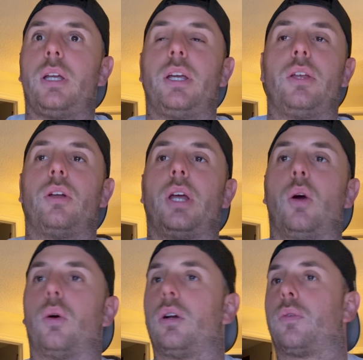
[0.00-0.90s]
either they
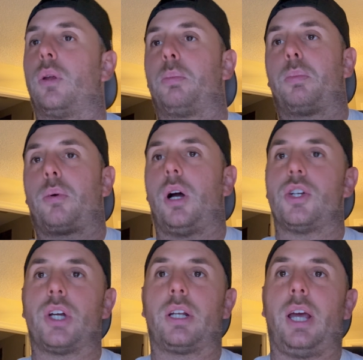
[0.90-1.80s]
ordered for the
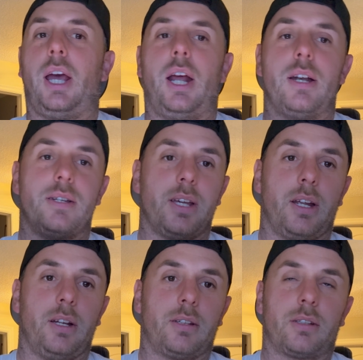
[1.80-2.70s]
project and
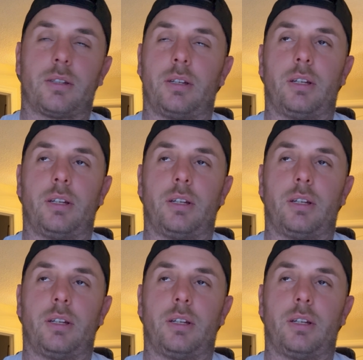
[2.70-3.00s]
didn't,